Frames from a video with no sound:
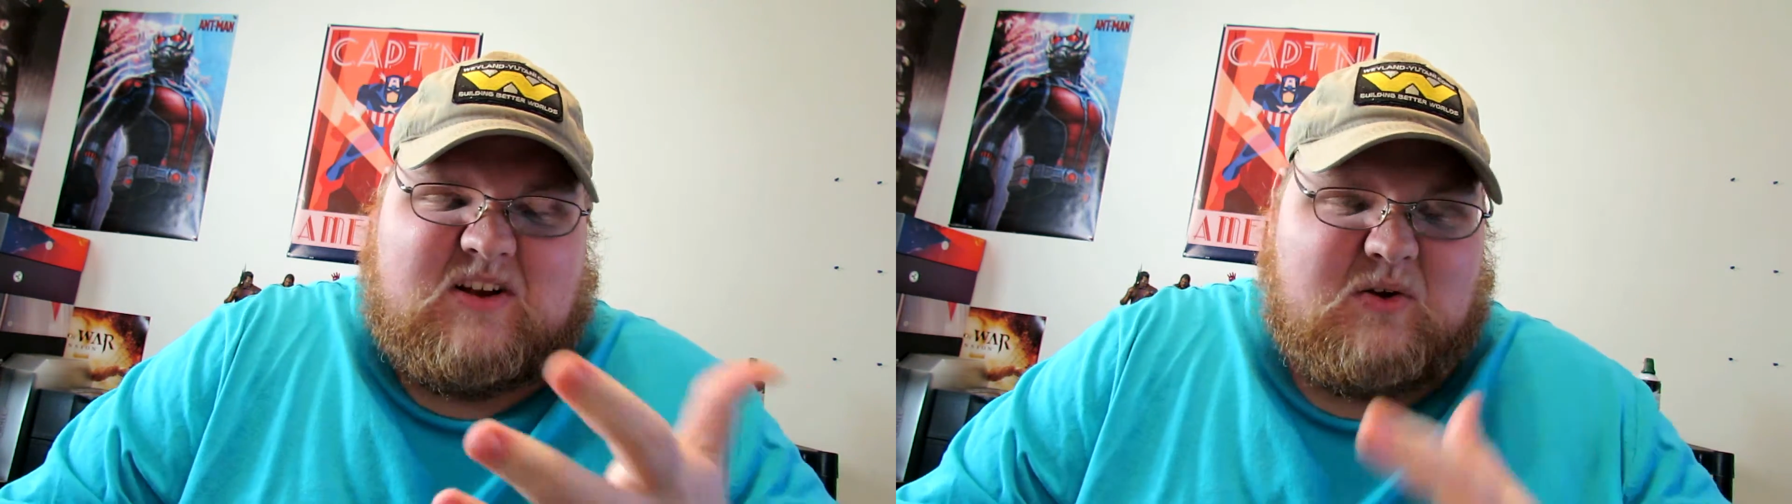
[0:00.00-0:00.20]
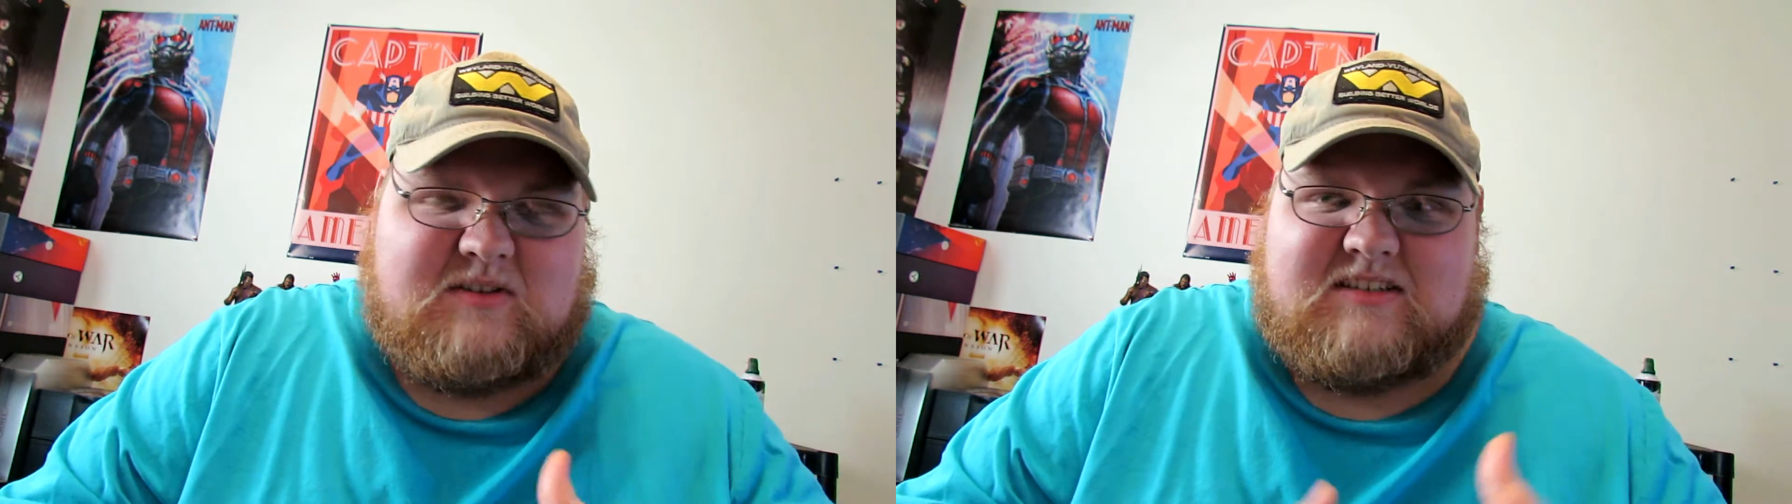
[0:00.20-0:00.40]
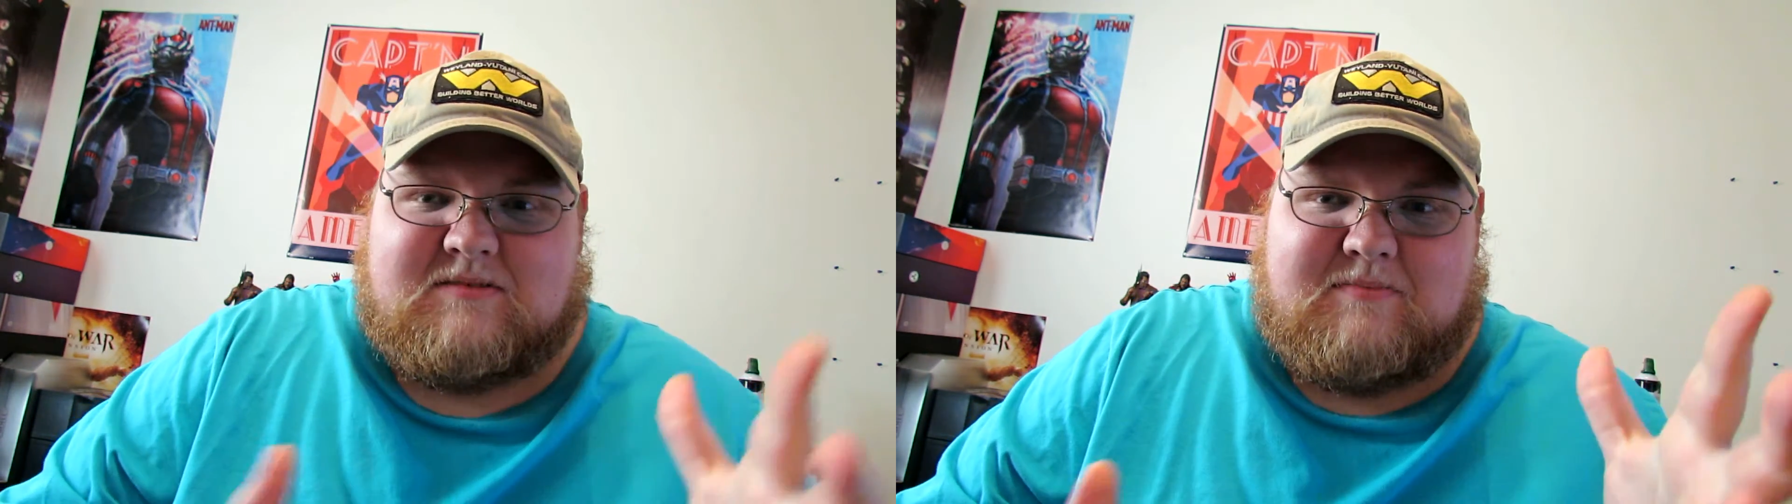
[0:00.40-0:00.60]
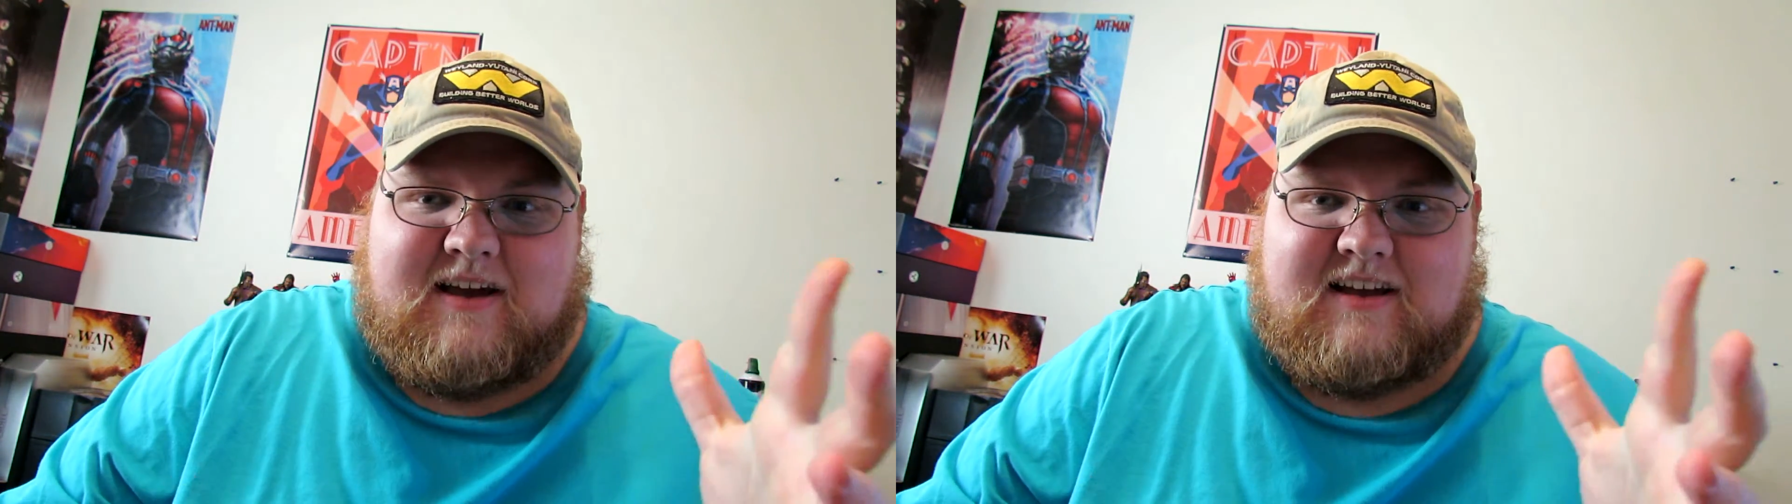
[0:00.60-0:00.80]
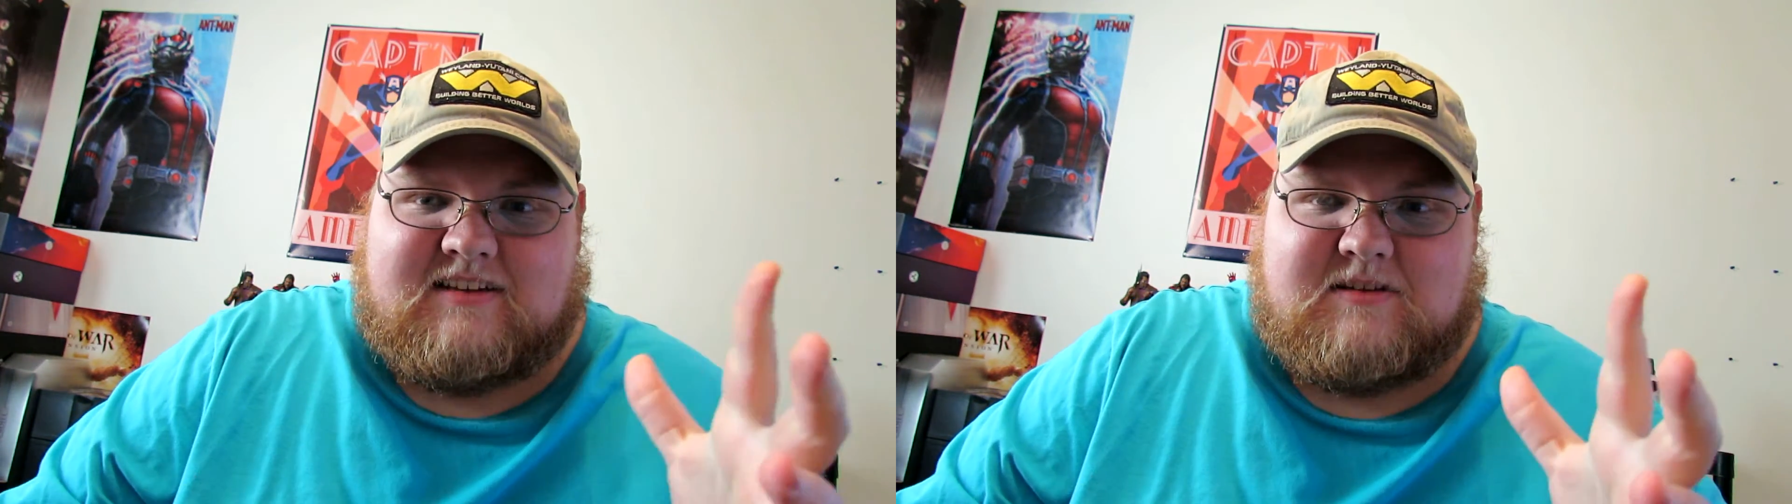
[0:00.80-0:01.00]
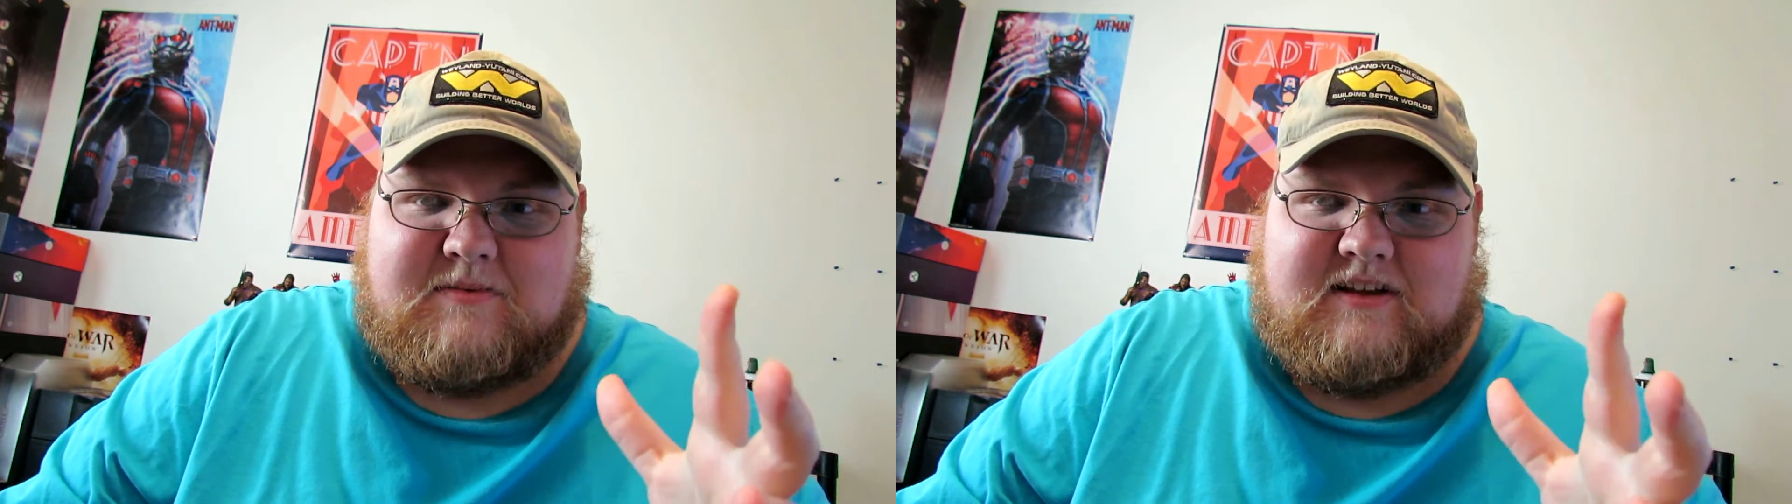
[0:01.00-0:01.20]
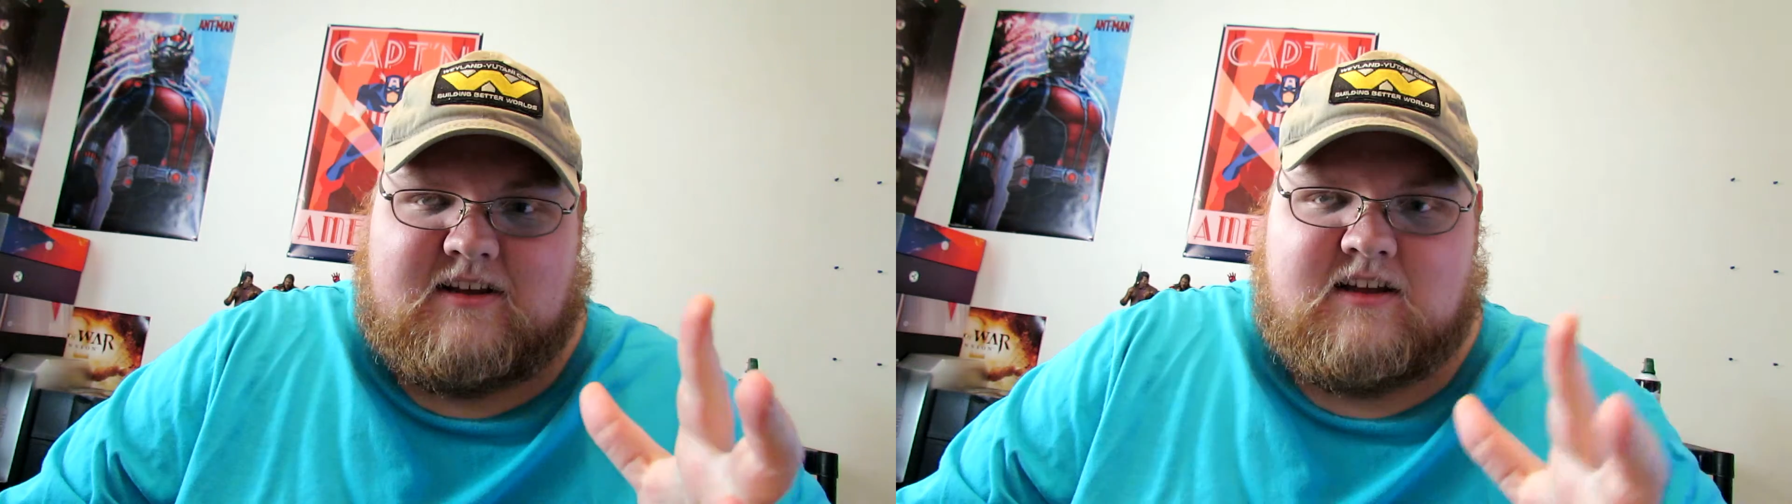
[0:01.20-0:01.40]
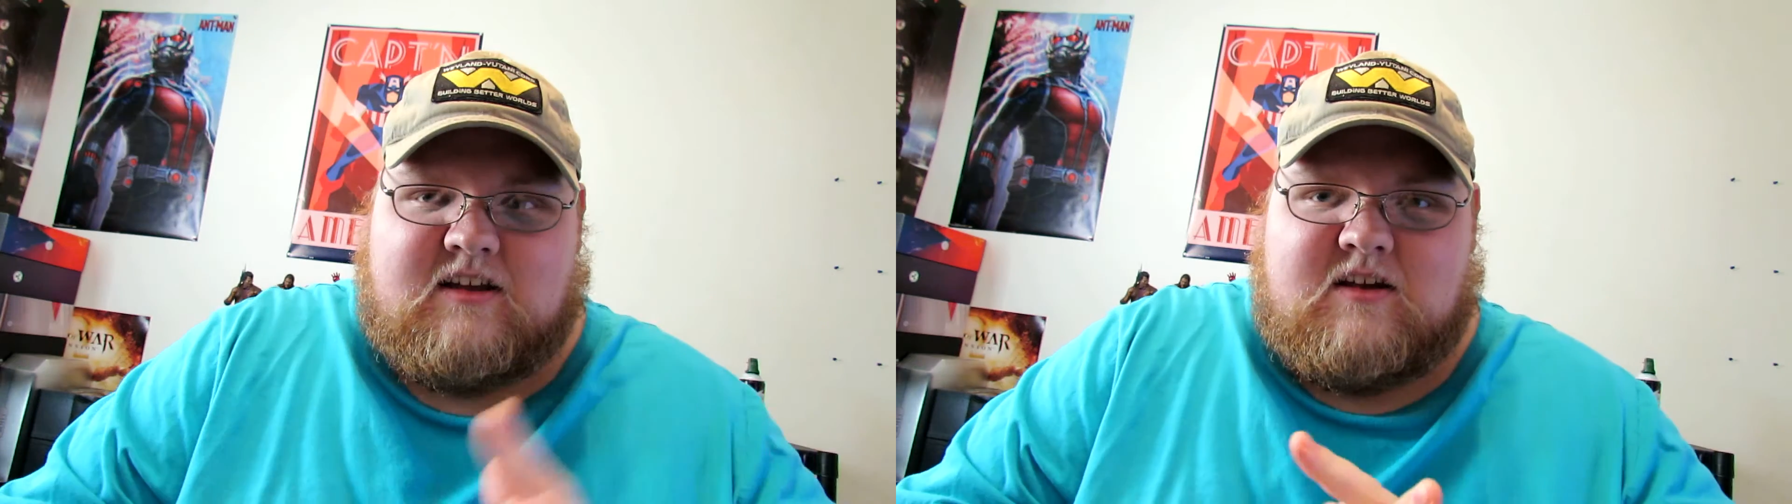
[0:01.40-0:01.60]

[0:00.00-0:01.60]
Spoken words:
whole season pass to be